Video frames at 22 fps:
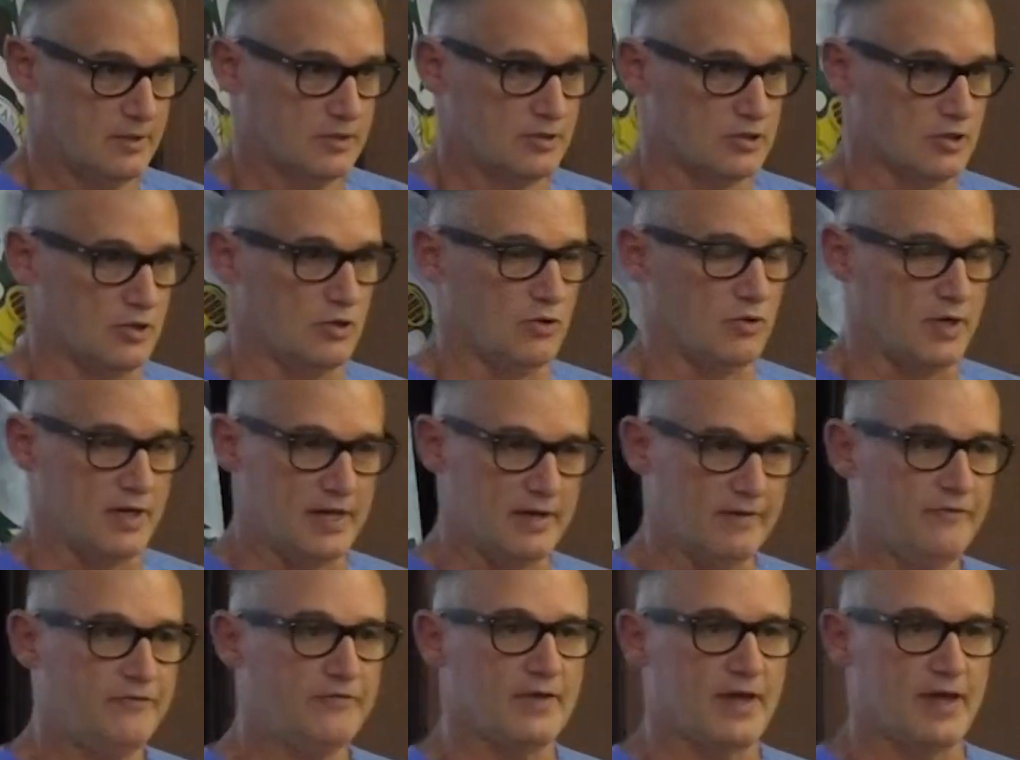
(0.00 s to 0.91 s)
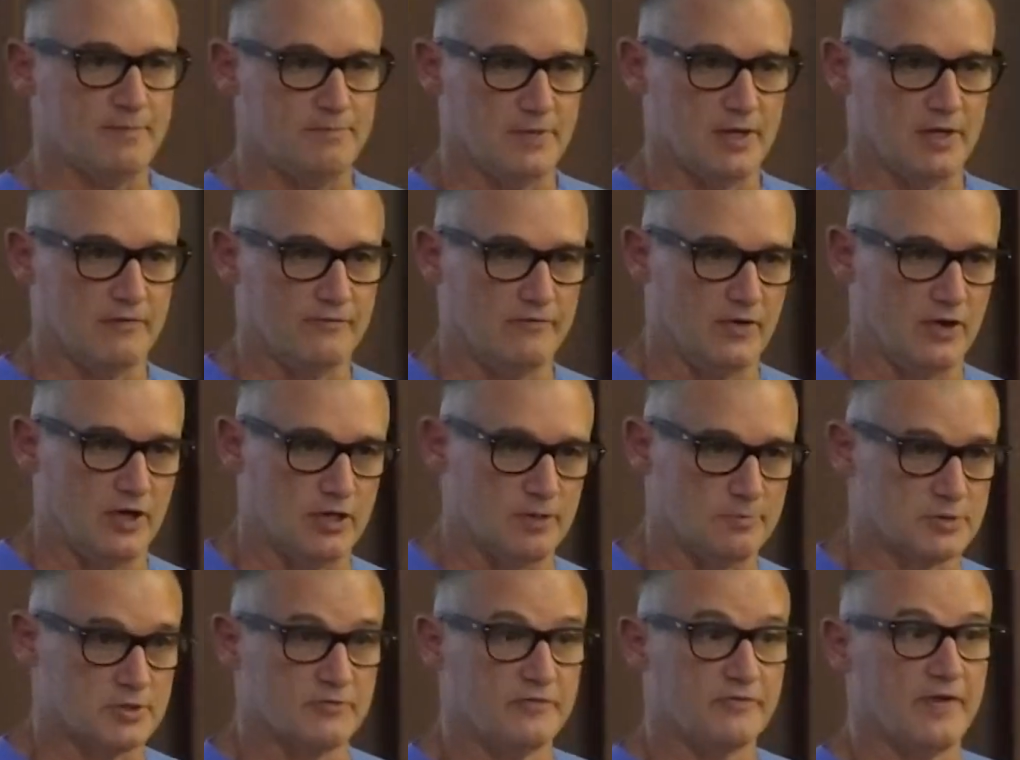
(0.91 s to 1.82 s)
So if that minute
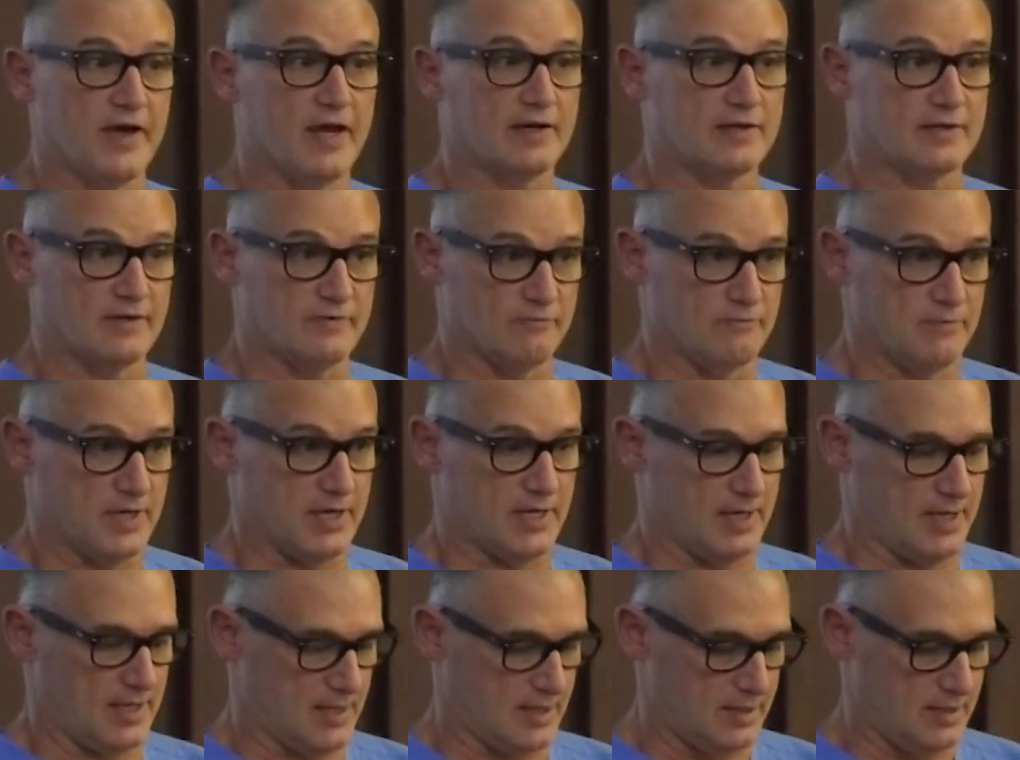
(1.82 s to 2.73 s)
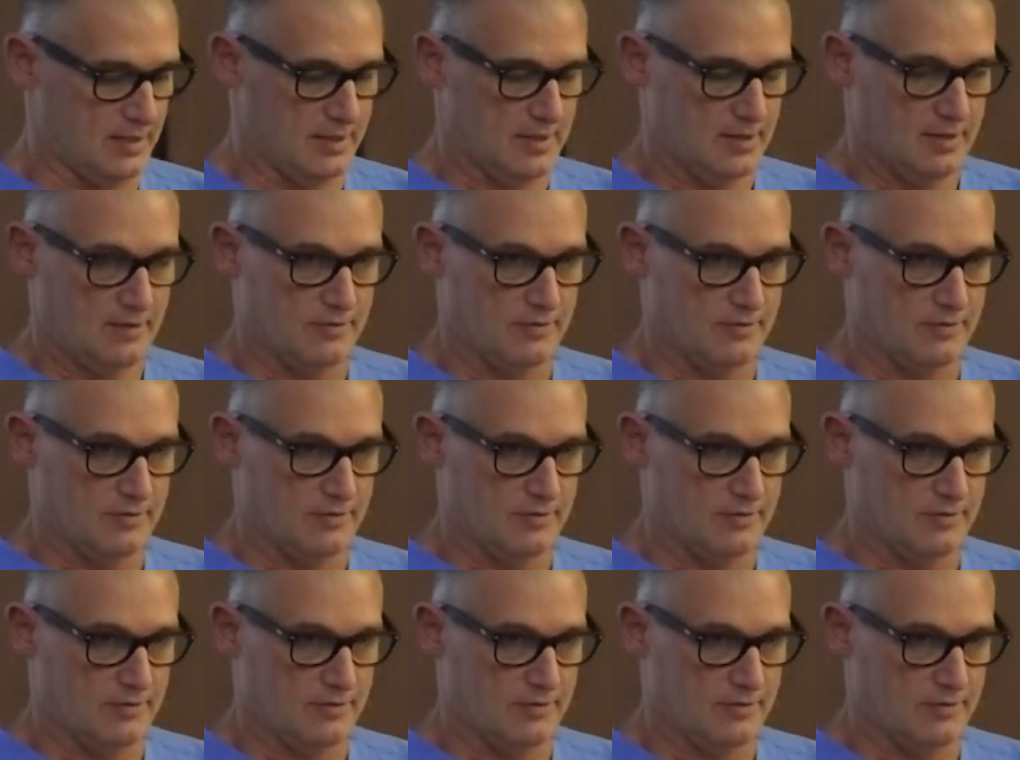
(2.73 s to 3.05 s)
volume is effective, meaning